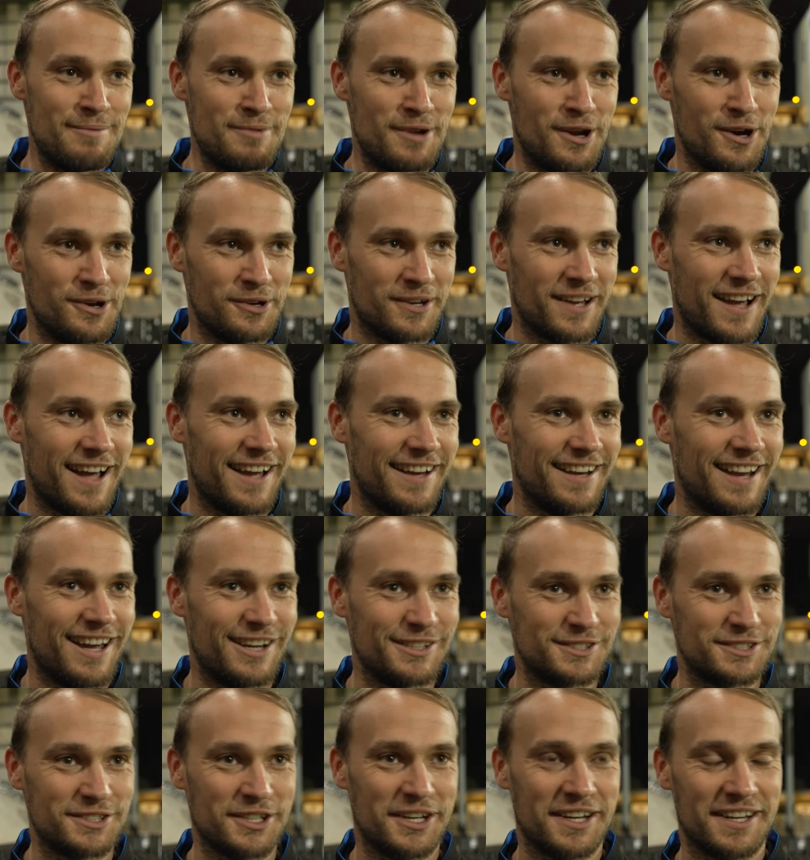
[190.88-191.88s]
I'm an old guy
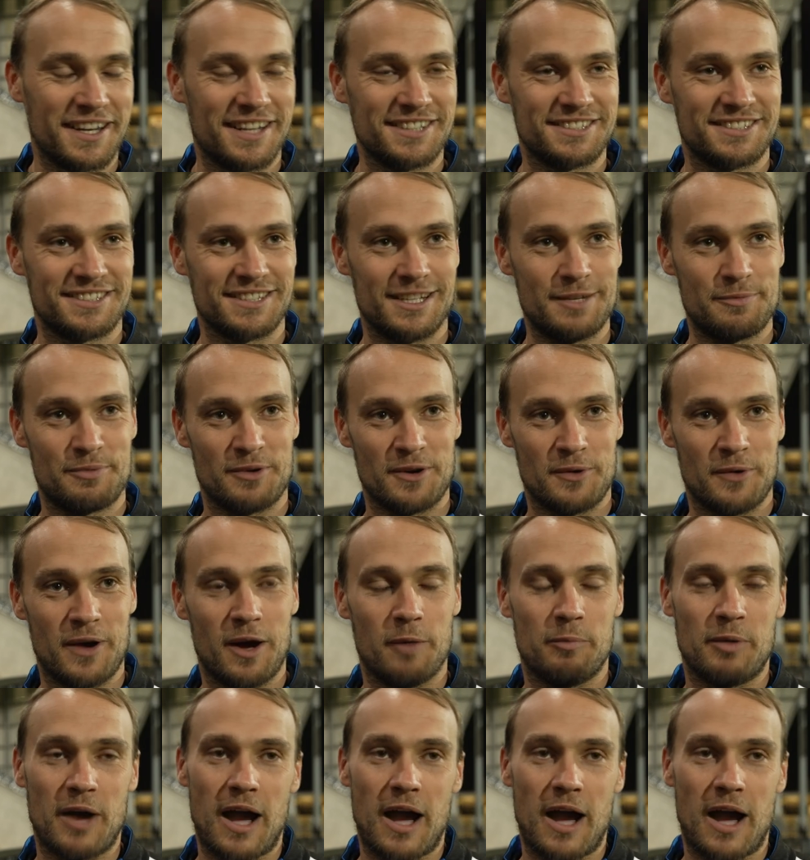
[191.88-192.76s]
now, so I get to sleep pretty well,